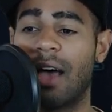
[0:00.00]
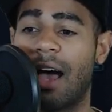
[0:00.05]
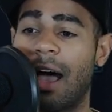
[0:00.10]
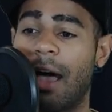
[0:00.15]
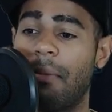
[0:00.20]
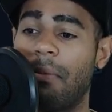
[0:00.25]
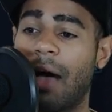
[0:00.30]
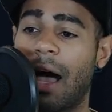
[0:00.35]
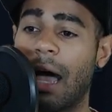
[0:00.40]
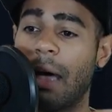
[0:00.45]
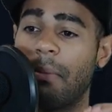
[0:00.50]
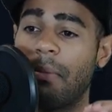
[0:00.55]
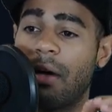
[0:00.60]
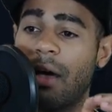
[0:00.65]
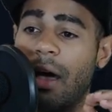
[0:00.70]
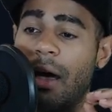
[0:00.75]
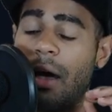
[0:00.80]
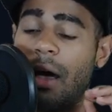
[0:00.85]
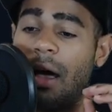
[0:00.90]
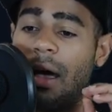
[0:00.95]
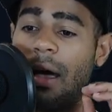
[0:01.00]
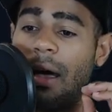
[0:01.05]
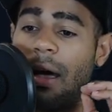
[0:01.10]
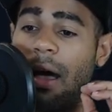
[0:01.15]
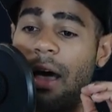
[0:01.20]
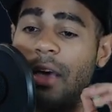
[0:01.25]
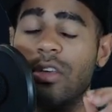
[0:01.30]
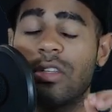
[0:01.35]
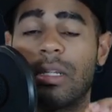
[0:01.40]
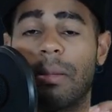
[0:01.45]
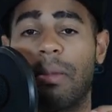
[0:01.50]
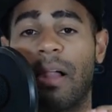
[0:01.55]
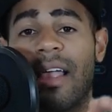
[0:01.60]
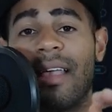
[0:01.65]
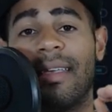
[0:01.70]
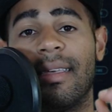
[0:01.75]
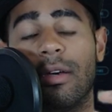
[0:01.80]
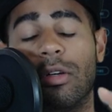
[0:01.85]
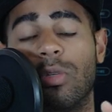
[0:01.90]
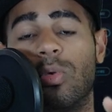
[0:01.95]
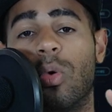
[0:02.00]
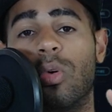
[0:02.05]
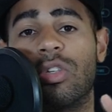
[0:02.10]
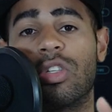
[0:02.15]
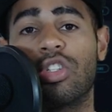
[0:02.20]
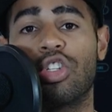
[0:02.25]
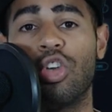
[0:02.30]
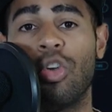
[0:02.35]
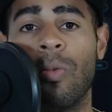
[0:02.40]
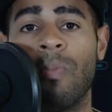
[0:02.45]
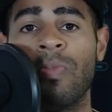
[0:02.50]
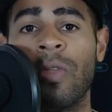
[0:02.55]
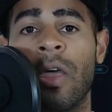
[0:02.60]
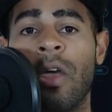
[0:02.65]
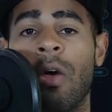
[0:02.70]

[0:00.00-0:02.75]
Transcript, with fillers: I'm I'm uh, I used to play Guild Wars 2,